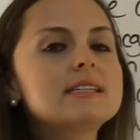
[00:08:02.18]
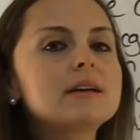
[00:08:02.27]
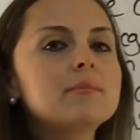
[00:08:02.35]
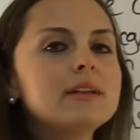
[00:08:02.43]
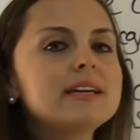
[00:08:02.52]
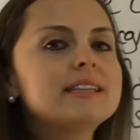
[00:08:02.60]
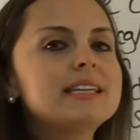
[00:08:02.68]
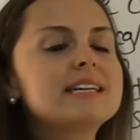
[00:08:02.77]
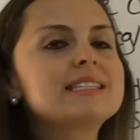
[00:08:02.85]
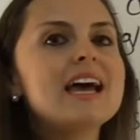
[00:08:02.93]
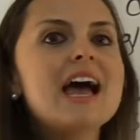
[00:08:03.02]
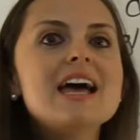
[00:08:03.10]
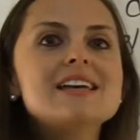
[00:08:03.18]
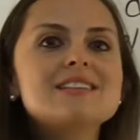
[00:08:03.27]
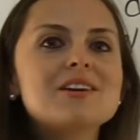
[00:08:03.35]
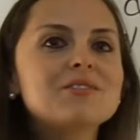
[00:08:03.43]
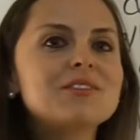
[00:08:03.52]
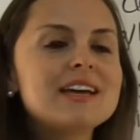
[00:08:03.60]
to complete this.
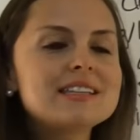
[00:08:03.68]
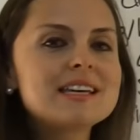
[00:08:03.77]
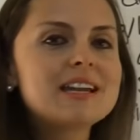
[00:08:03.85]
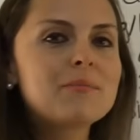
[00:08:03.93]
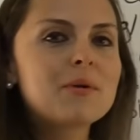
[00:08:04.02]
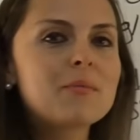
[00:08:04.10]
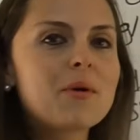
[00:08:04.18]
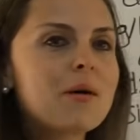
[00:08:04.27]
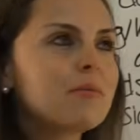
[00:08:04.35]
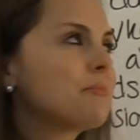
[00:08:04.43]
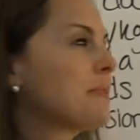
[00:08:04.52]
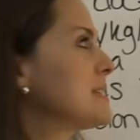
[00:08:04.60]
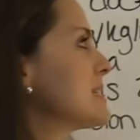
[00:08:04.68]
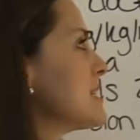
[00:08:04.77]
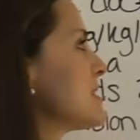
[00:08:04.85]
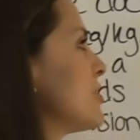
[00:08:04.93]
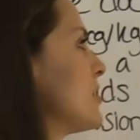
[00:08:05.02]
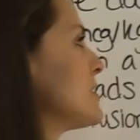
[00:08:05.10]
So let's set up our problem. Let's
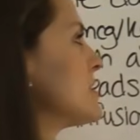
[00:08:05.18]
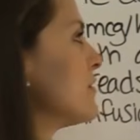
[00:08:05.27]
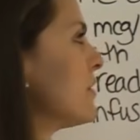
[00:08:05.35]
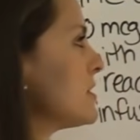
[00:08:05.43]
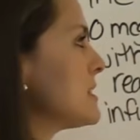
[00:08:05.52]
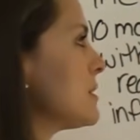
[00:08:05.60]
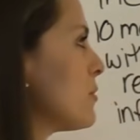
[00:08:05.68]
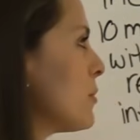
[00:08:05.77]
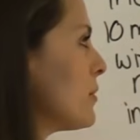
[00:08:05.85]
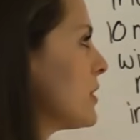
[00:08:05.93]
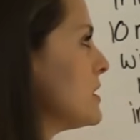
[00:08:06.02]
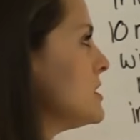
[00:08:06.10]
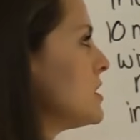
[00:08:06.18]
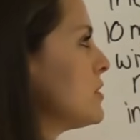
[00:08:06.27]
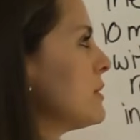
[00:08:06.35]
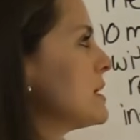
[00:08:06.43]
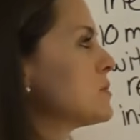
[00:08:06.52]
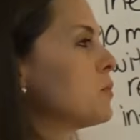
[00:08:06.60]
get started. So first thing what we're going to
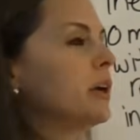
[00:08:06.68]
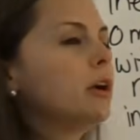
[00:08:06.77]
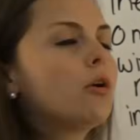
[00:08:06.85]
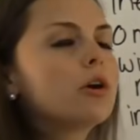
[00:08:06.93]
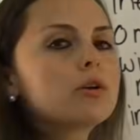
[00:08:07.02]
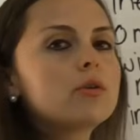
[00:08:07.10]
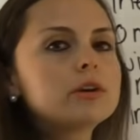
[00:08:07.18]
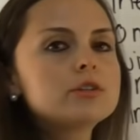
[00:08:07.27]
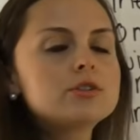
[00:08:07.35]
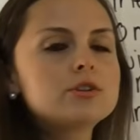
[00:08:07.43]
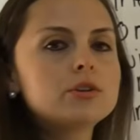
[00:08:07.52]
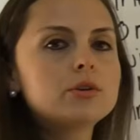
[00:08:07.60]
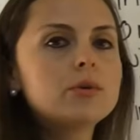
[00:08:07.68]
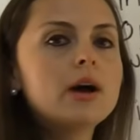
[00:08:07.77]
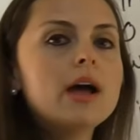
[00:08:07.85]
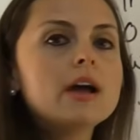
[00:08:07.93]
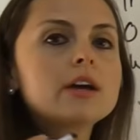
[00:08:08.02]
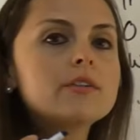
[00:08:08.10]
do is we are going to
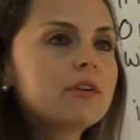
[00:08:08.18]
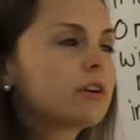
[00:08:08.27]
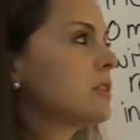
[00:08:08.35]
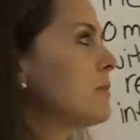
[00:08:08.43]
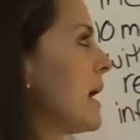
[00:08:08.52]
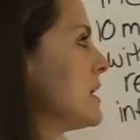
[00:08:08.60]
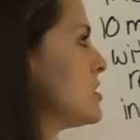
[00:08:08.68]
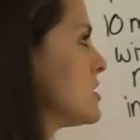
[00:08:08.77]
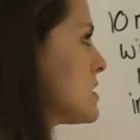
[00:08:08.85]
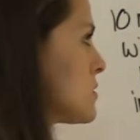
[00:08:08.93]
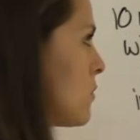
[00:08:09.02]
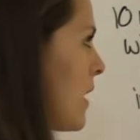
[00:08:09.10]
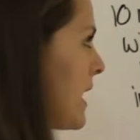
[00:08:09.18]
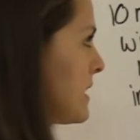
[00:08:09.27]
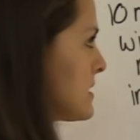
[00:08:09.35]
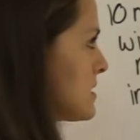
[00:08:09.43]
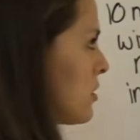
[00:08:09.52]
convert the patient's weight and